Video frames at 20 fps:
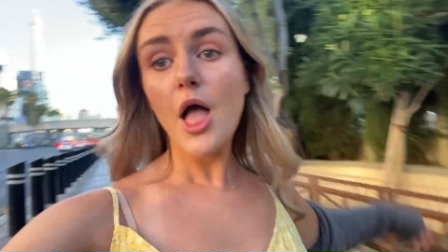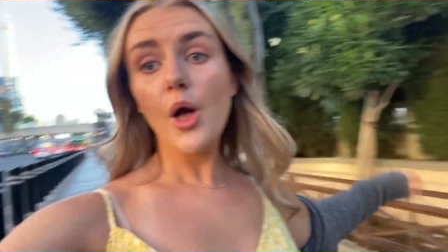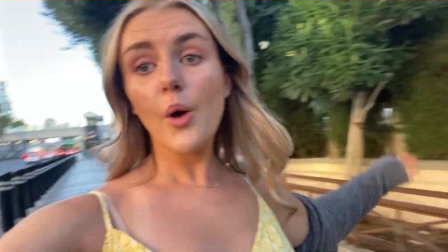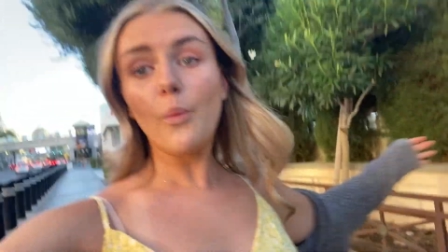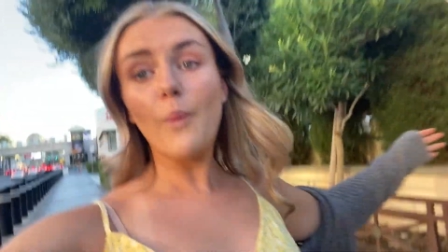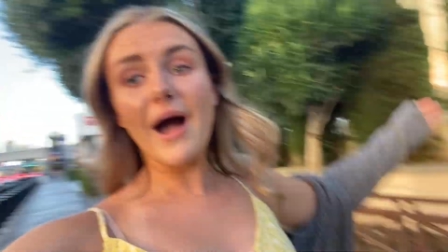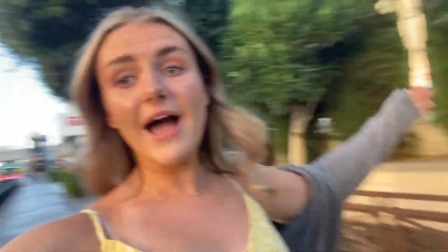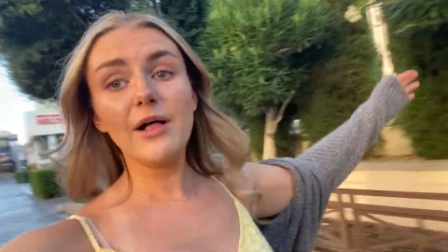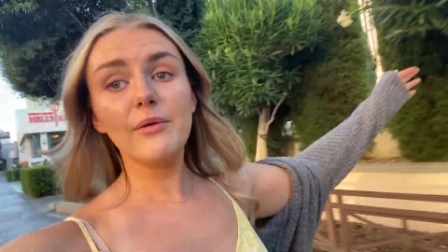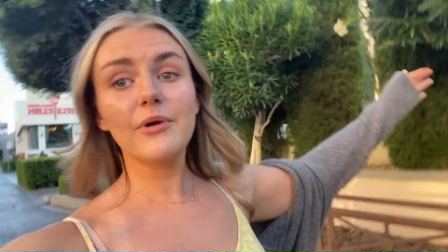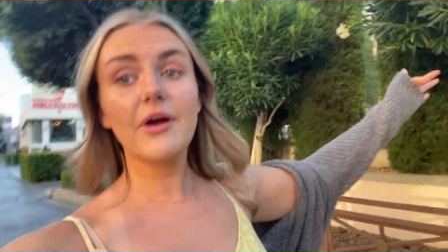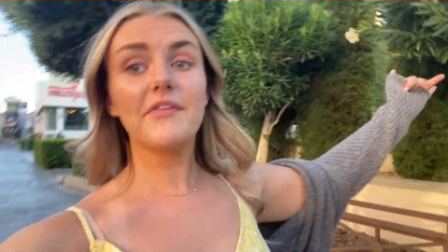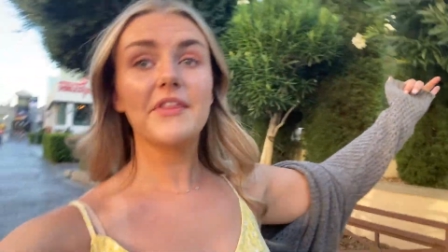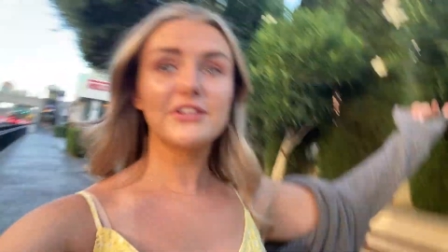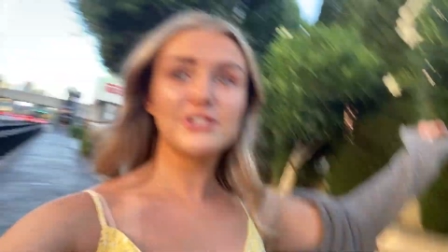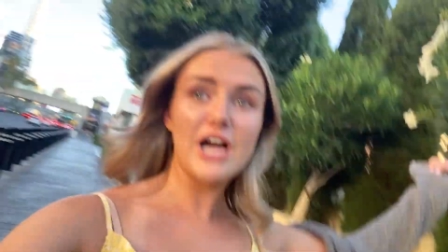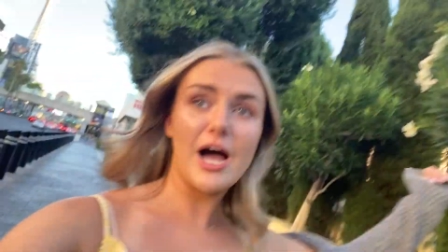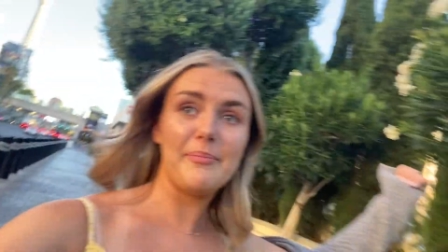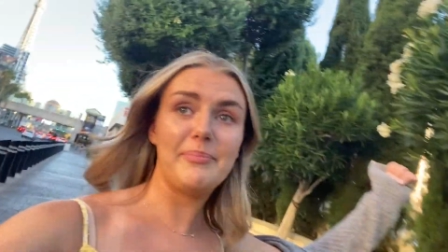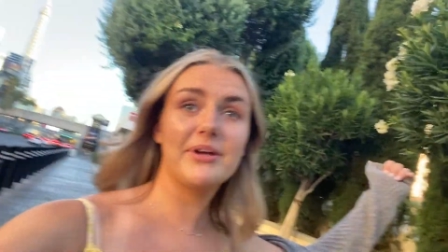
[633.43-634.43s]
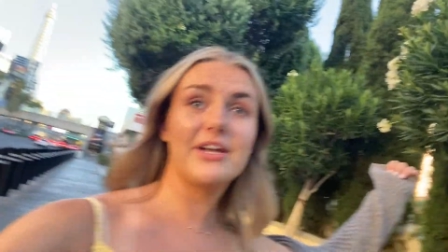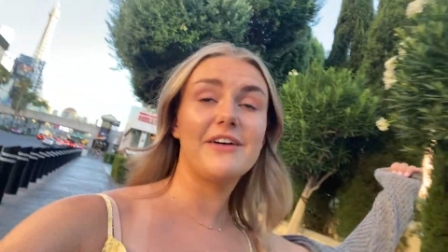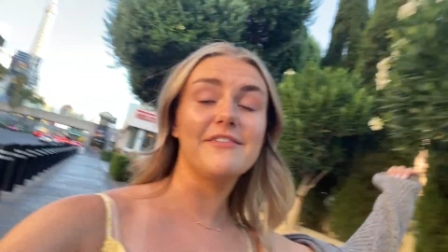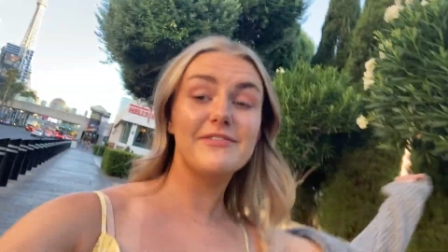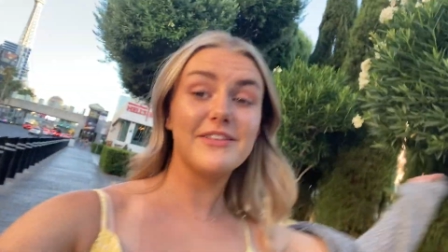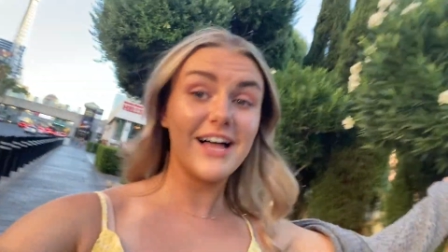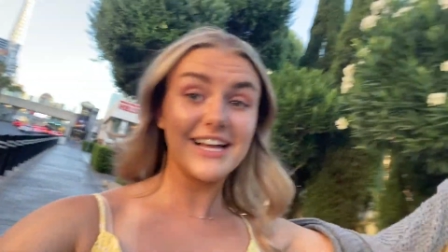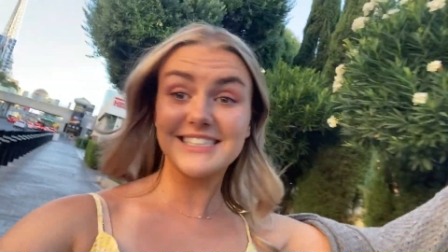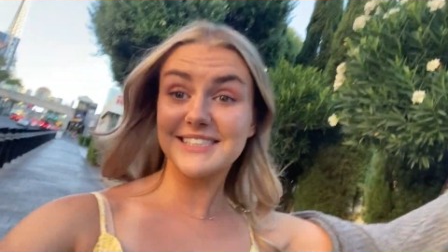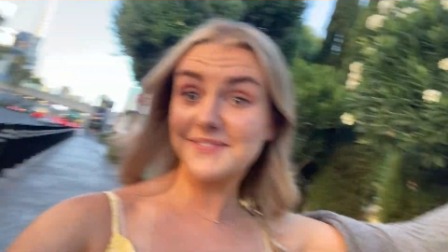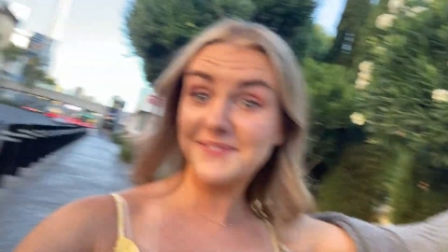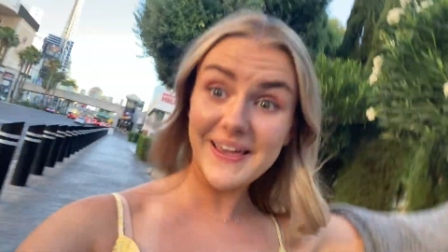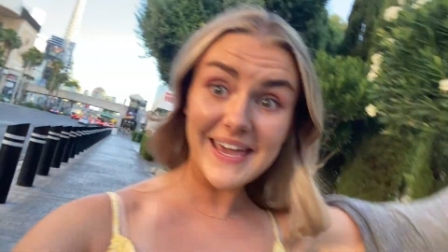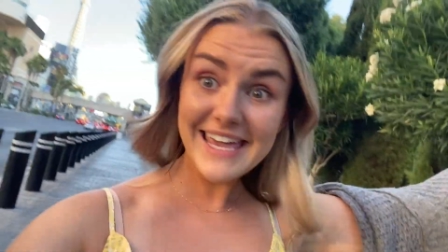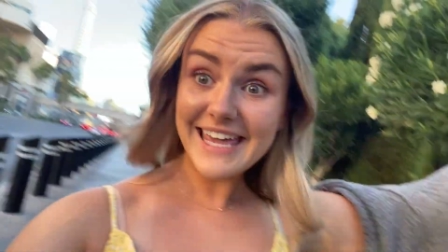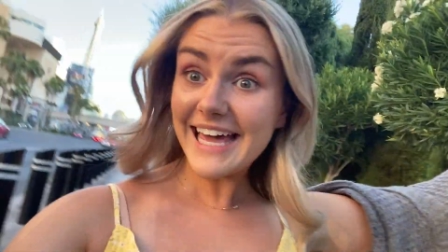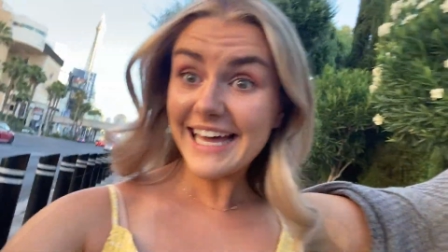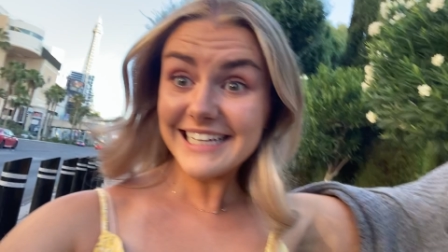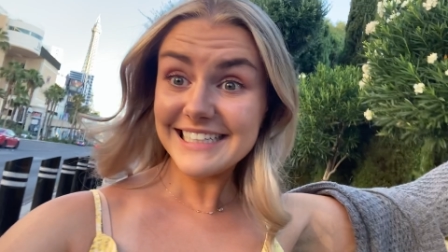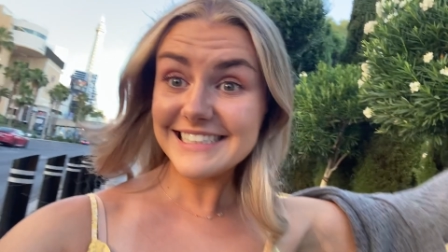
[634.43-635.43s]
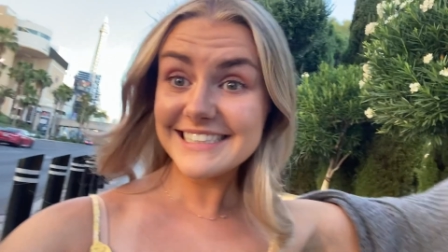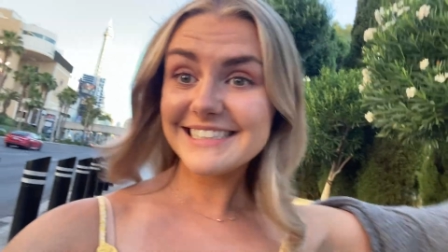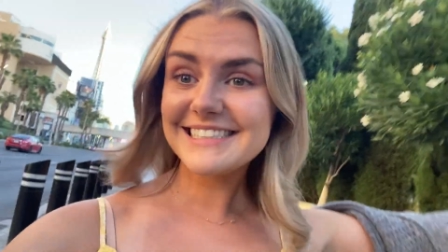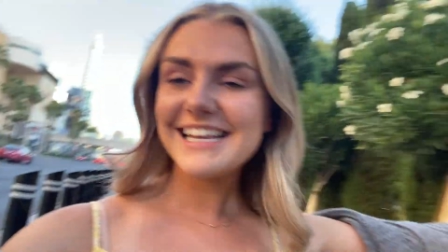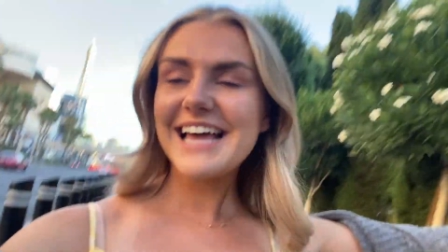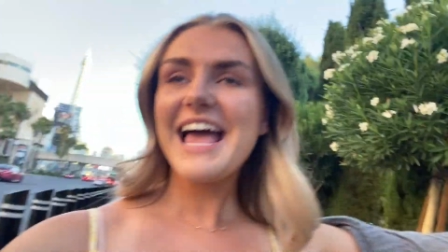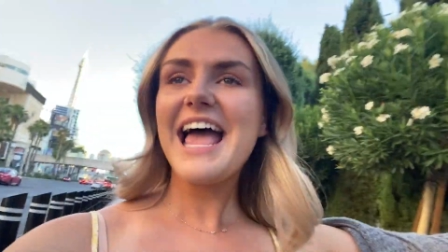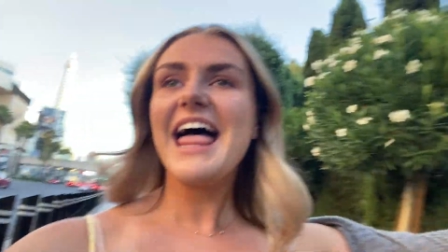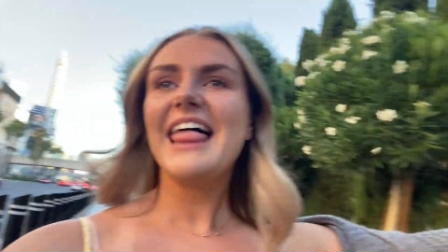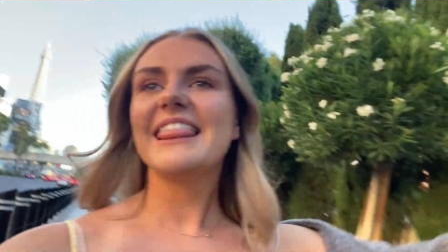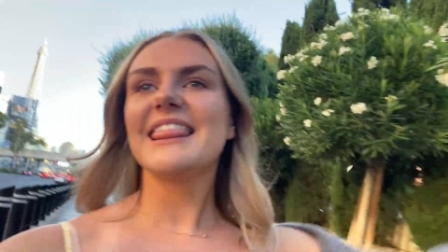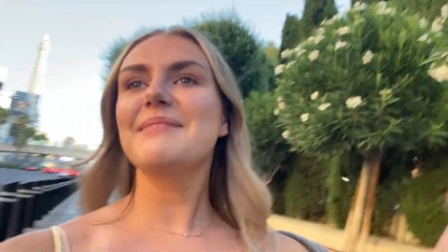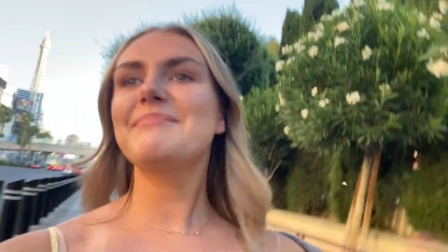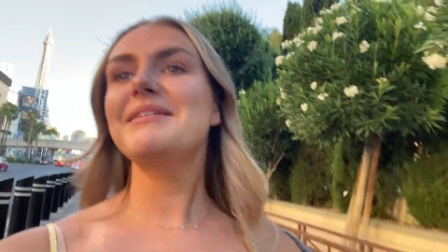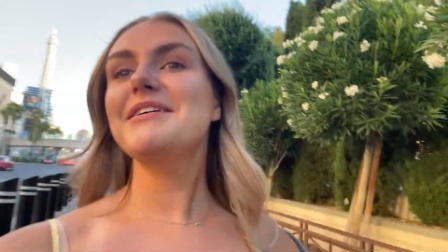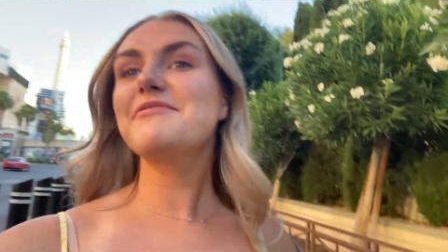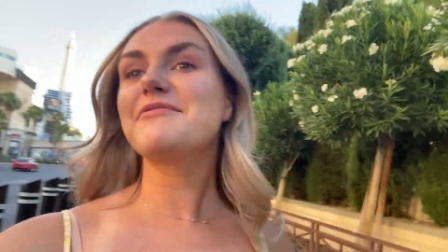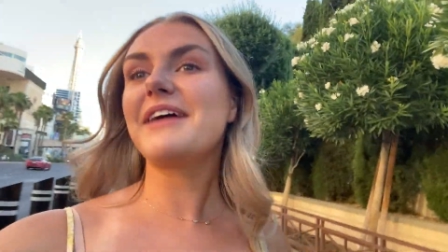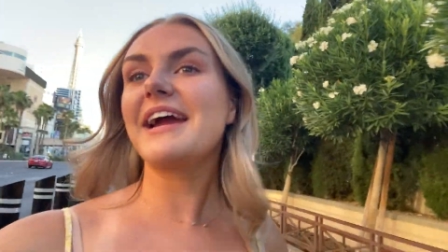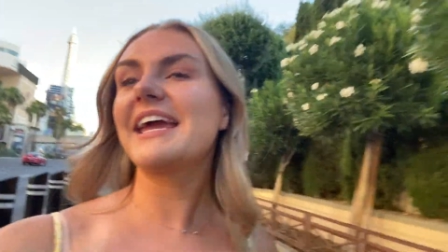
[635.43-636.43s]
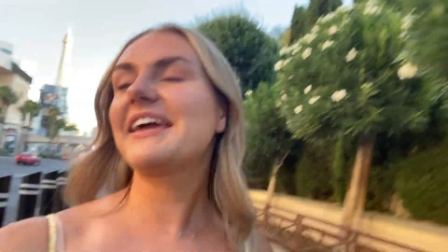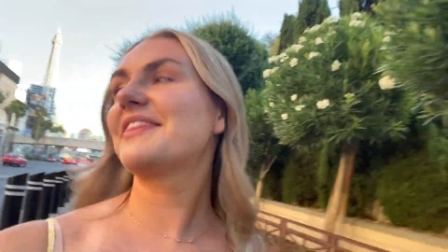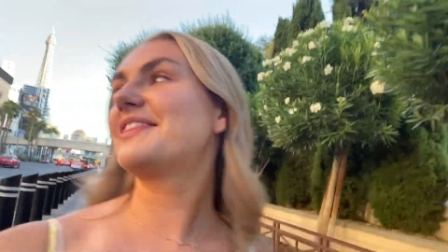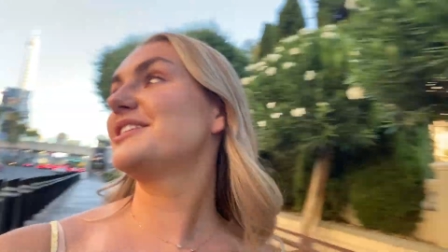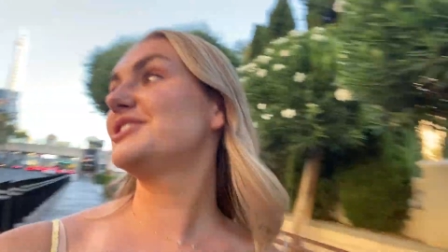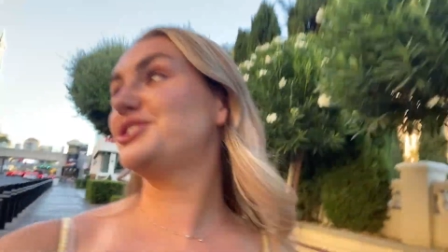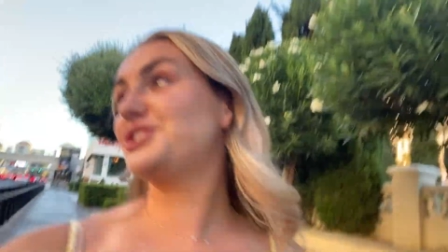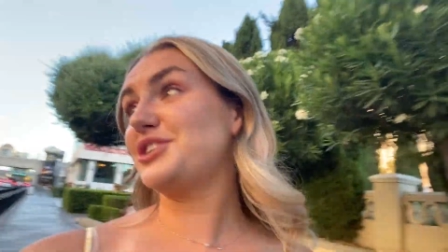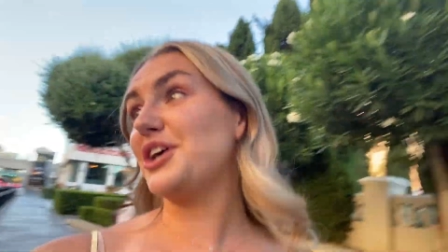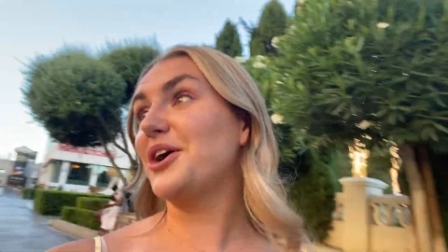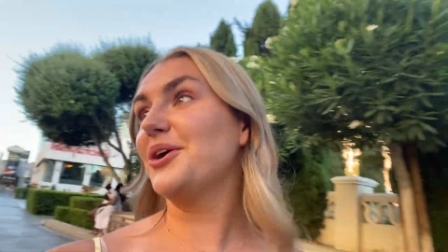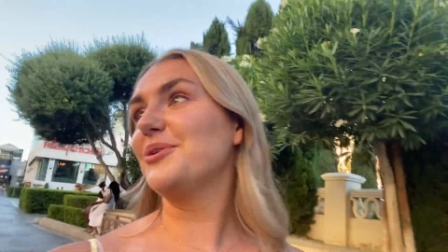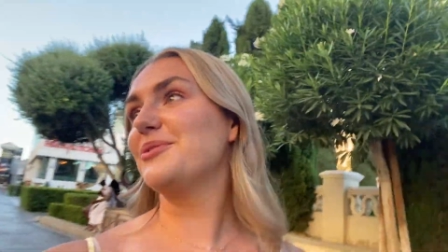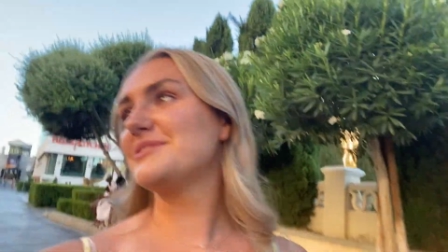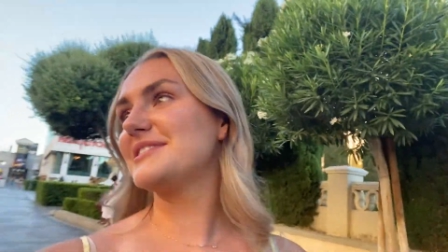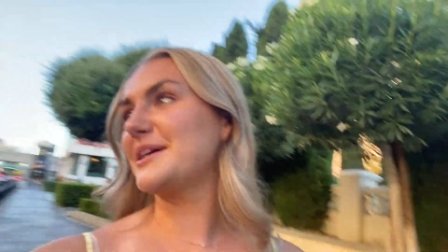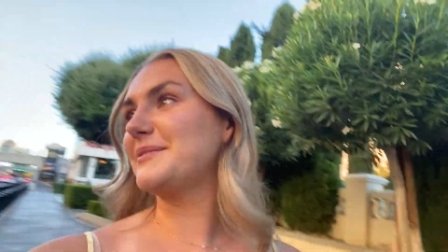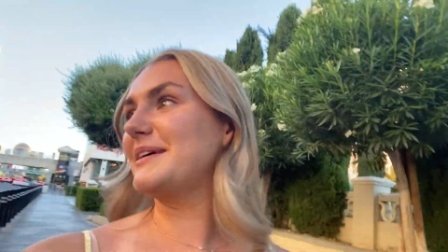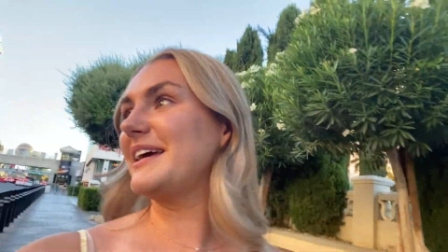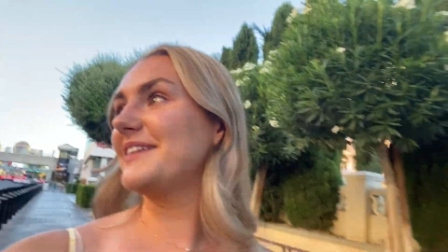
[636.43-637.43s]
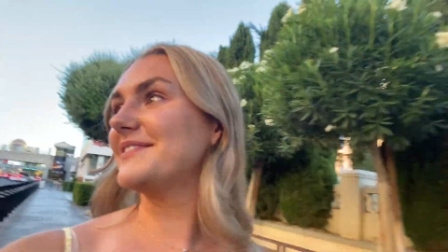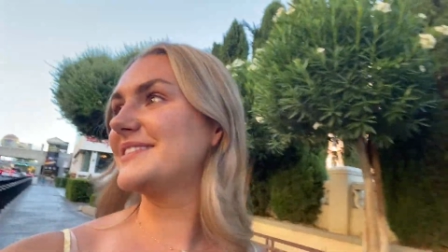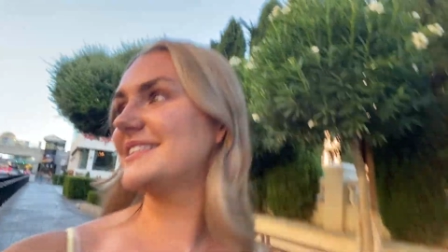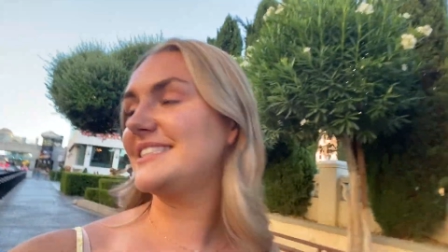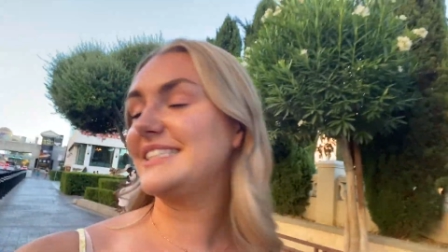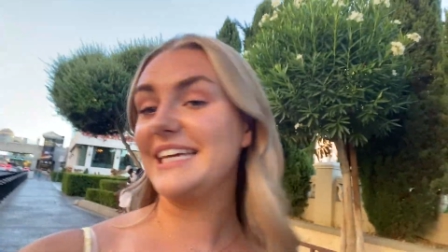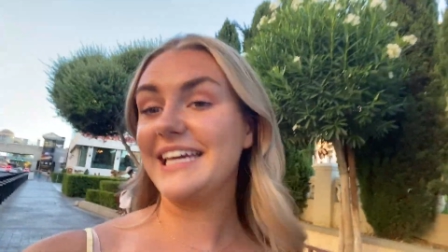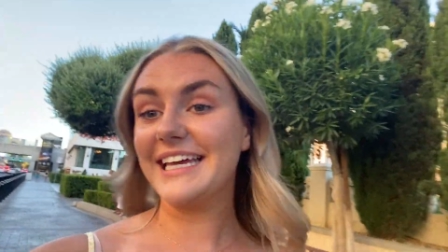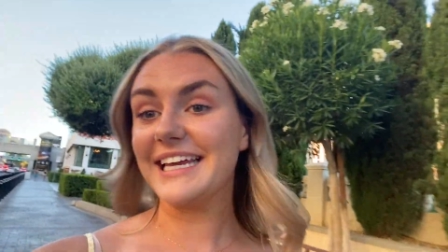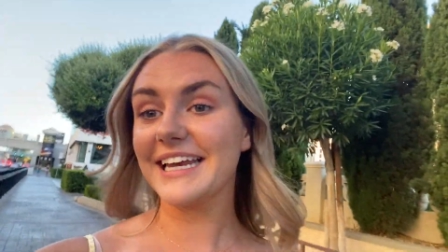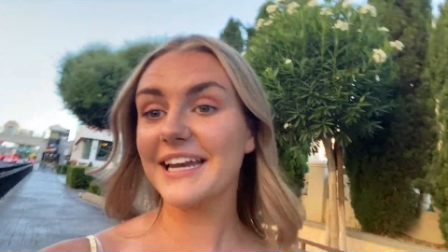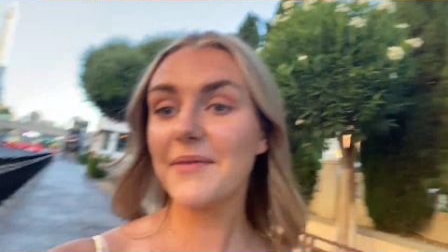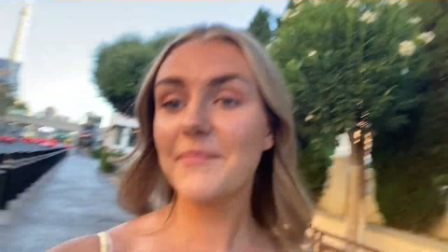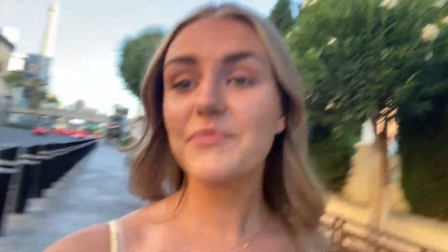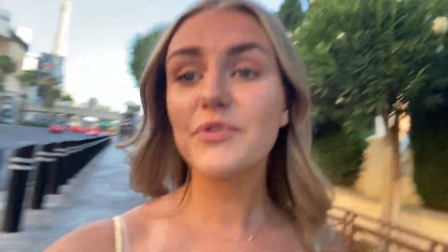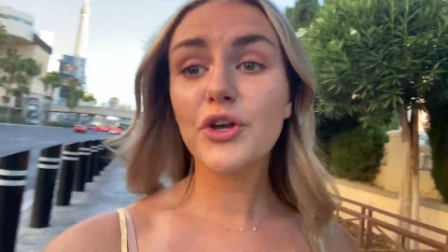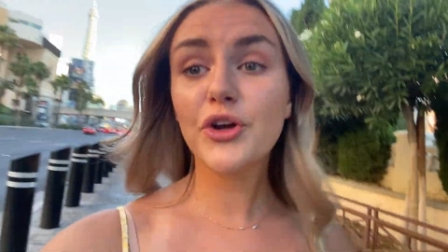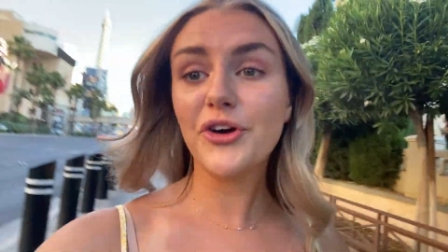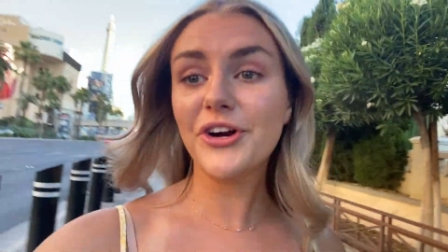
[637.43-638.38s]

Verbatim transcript: While we're on the topic of Las Vegas, let me rank the shows that we have seen.